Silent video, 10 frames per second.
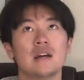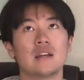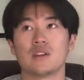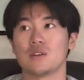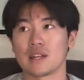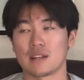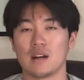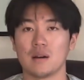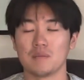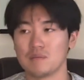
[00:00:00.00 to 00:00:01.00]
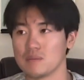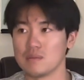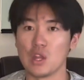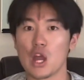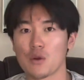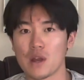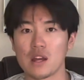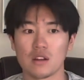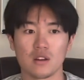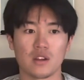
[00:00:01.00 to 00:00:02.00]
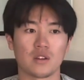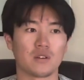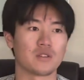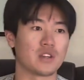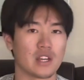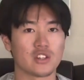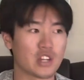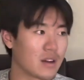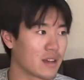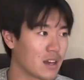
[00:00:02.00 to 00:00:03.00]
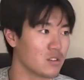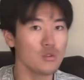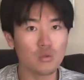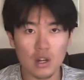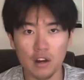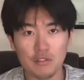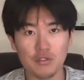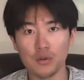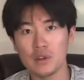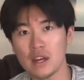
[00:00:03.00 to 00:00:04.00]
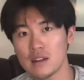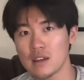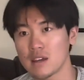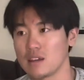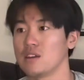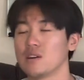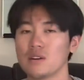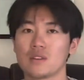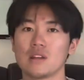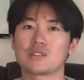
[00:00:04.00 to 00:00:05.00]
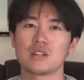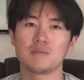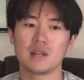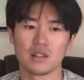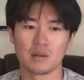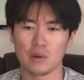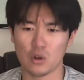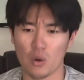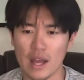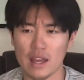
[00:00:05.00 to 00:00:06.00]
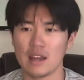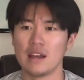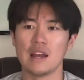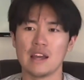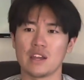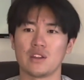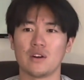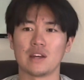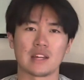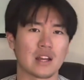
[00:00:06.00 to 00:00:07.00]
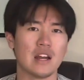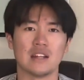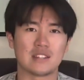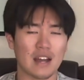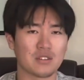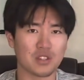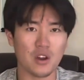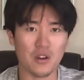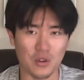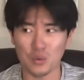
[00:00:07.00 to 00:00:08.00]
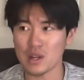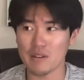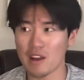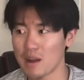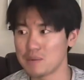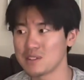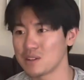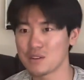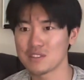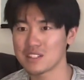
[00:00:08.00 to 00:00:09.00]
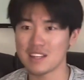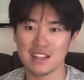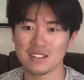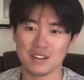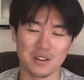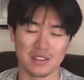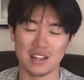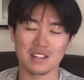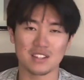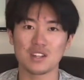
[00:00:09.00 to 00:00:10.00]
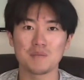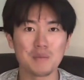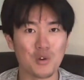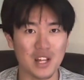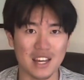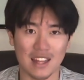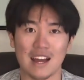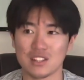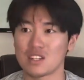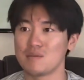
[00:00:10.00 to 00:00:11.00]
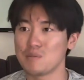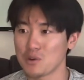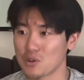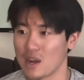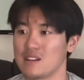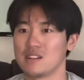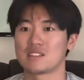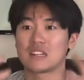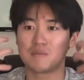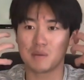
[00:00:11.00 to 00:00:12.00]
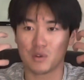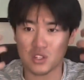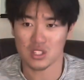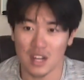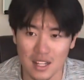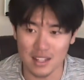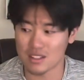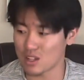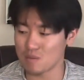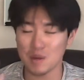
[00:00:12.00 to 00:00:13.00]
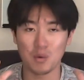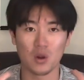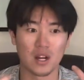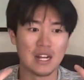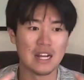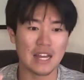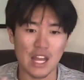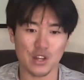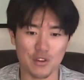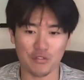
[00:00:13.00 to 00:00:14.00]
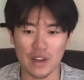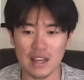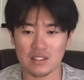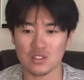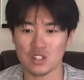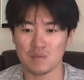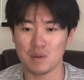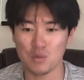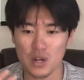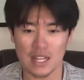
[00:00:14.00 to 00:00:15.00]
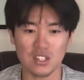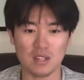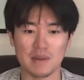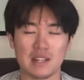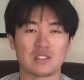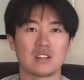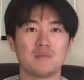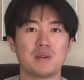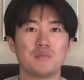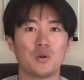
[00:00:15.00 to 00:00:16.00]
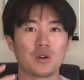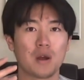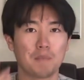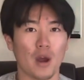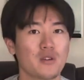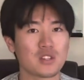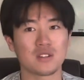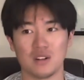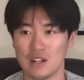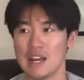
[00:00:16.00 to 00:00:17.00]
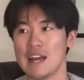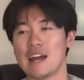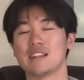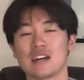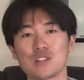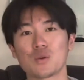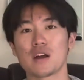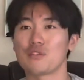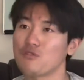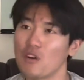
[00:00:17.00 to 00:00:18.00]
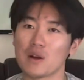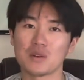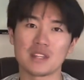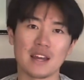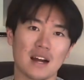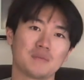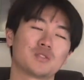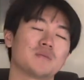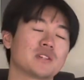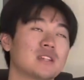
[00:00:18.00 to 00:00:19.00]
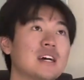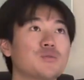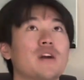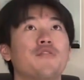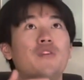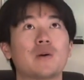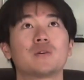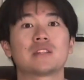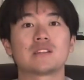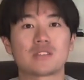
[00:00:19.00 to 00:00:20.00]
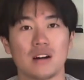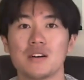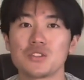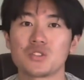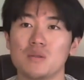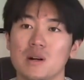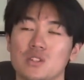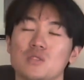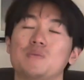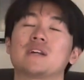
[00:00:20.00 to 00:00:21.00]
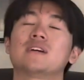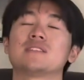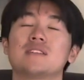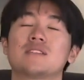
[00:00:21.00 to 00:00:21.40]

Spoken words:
you know, like a narrator, you know, shouting out, "You Kung Fu Kenny," you know. It's gonna be a little more quiet, you know, and like down to earth. Whatever happens on earth stays on earth, and it's gonna be more like that. It's gonna be more grounded. It's gonna be more solid. It's gonna be more in your face. It's gonna be more intimate. It's gonna be more personal, and that's why I fuck with the album so much, and that's why I fuck with the song so much. Is because the